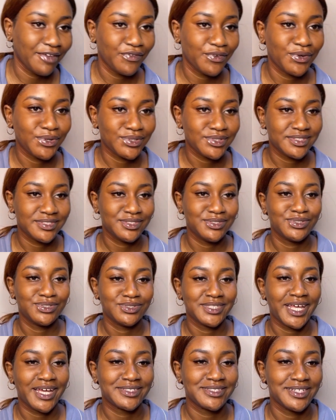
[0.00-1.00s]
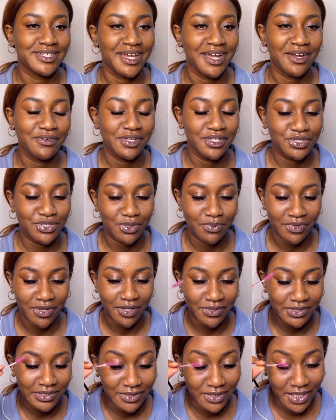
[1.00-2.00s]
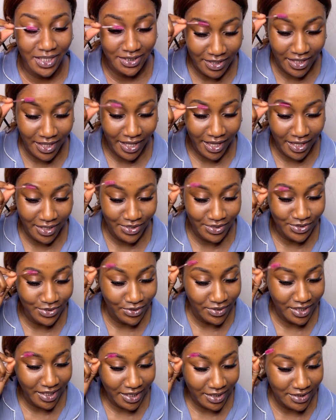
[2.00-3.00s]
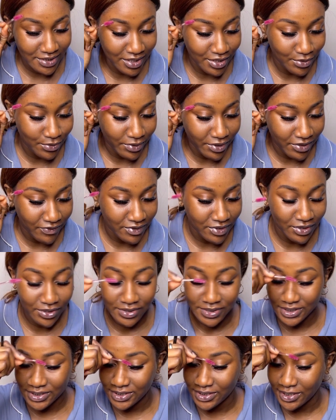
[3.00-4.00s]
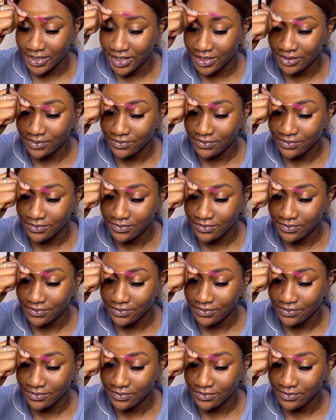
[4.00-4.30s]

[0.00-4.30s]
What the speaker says: forgot, you should actually arrange your brows so that the hair does not get in the way of the concealer.